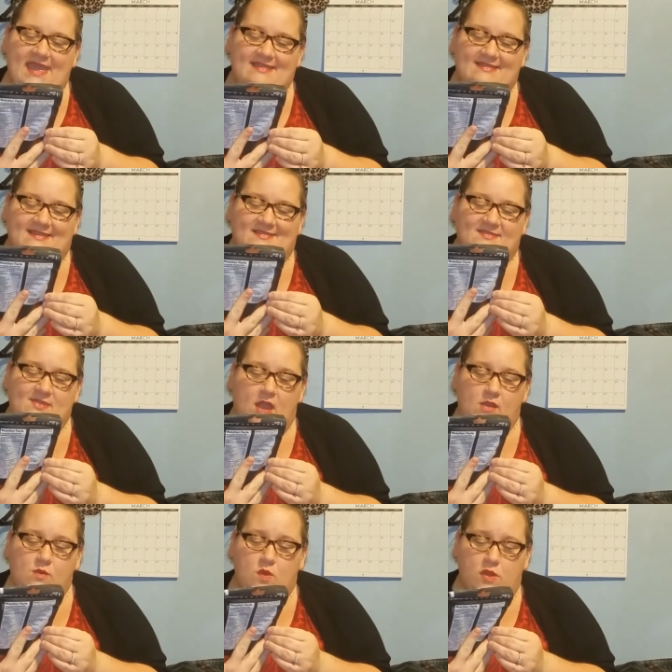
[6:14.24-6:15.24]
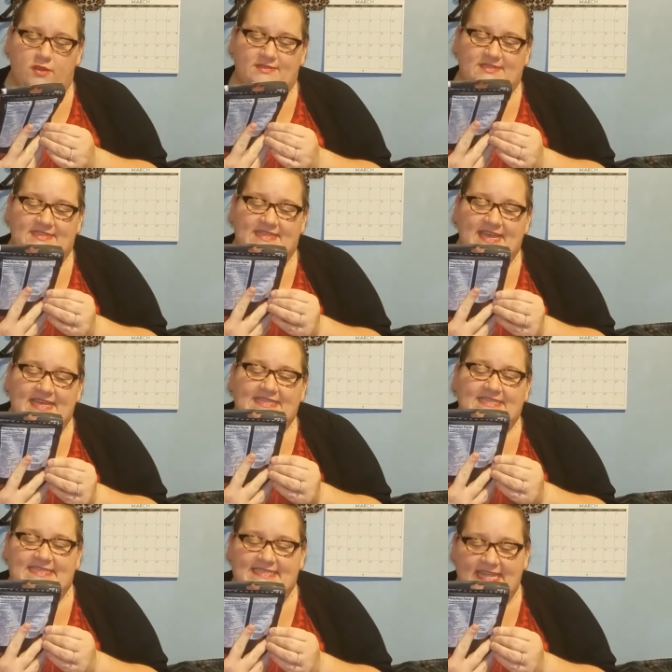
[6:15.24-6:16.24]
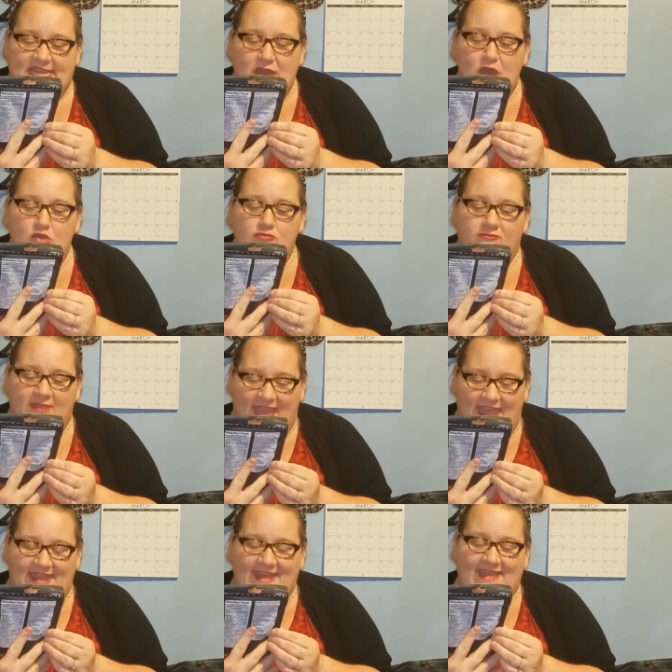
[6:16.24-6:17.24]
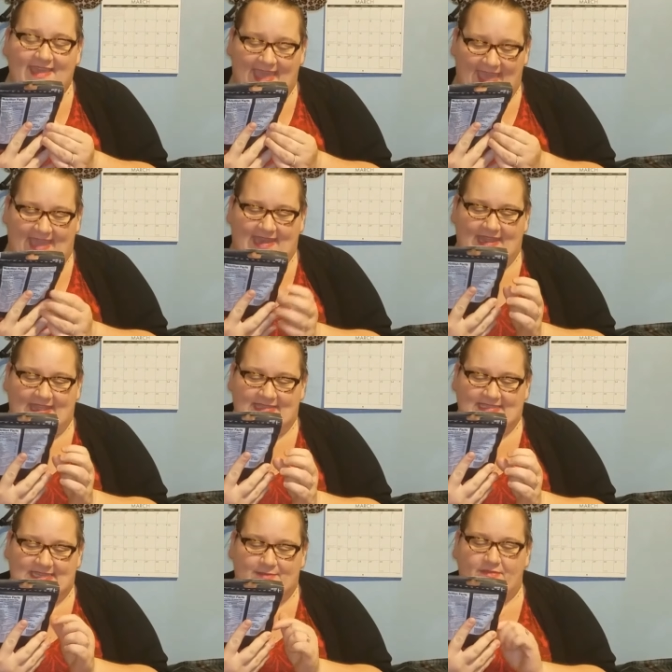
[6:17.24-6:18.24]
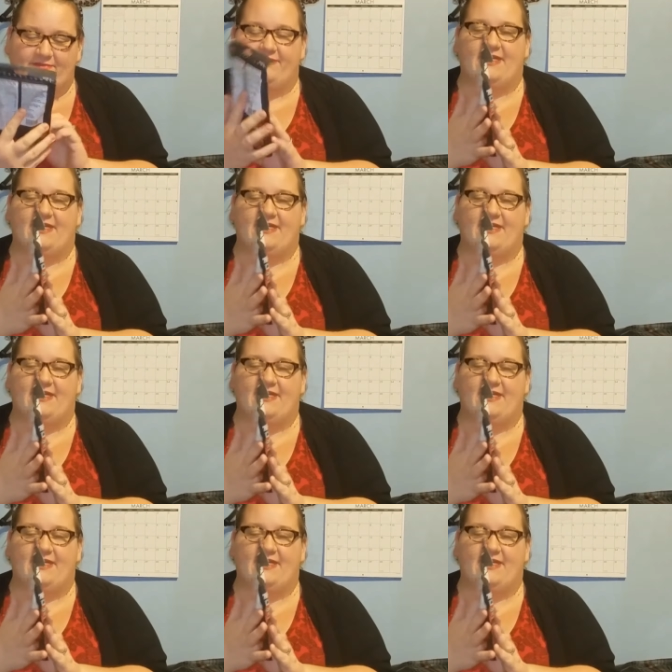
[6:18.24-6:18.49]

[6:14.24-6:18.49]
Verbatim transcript: It's a Star Wars Cinna Ren candy, cinnamon